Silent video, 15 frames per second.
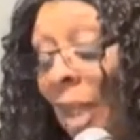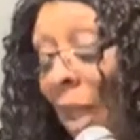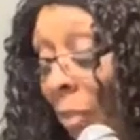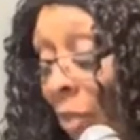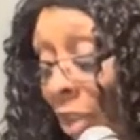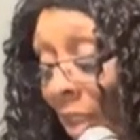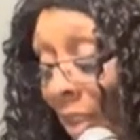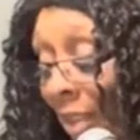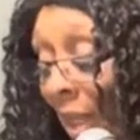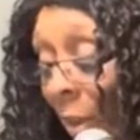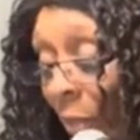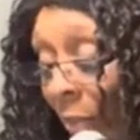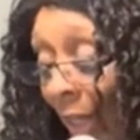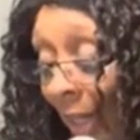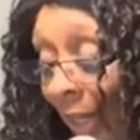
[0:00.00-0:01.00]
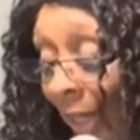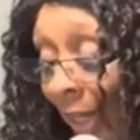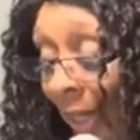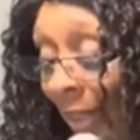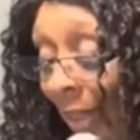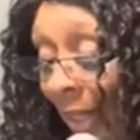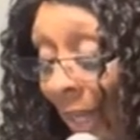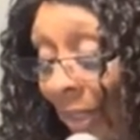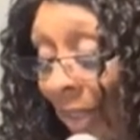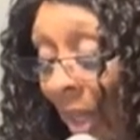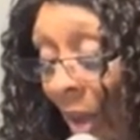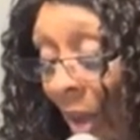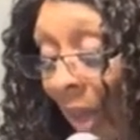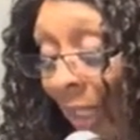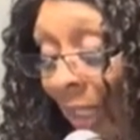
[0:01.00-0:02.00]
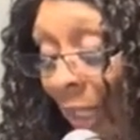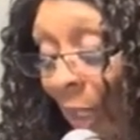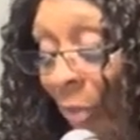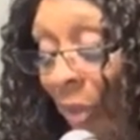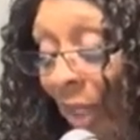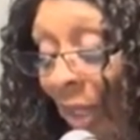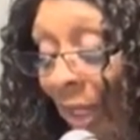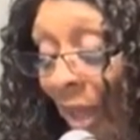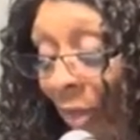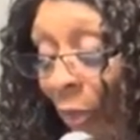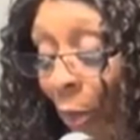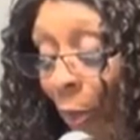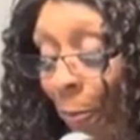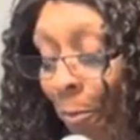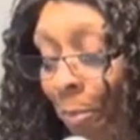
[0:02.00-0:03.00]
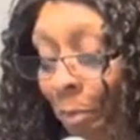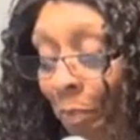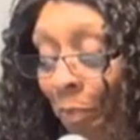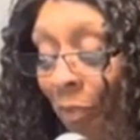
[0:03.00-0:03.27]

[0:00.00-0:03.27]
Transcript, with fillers: I'm just that way. And that's how I keep the level